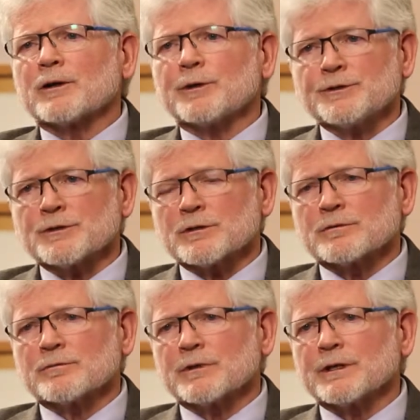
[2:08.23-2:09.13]

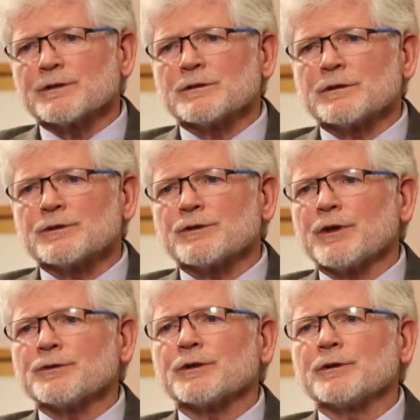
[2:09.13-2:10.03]
Christian religion is
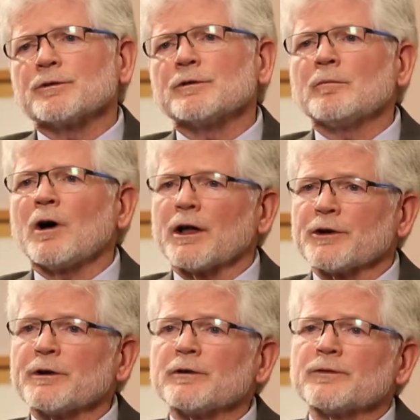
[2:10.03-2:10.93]
also
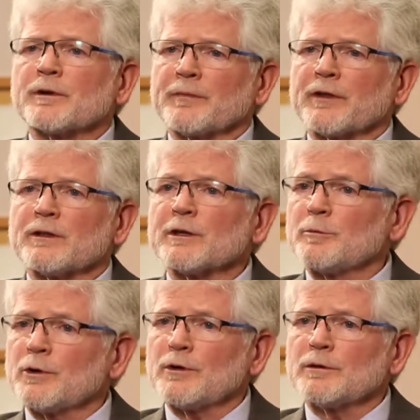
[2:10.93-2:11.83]
moderate from the
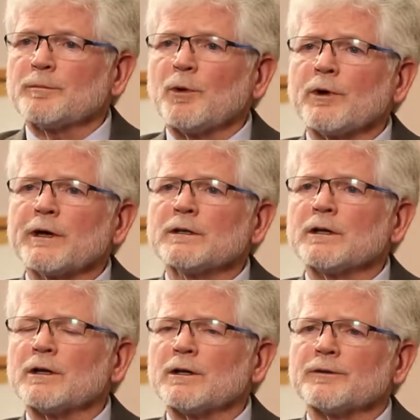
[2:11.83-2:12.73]
liberal point
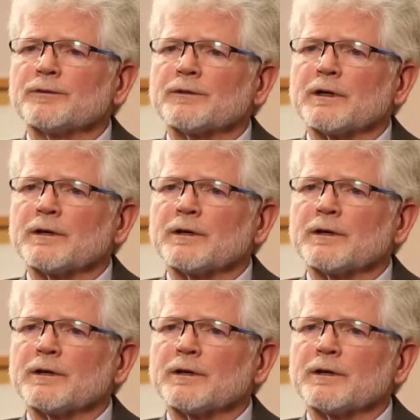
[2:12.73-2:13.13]
of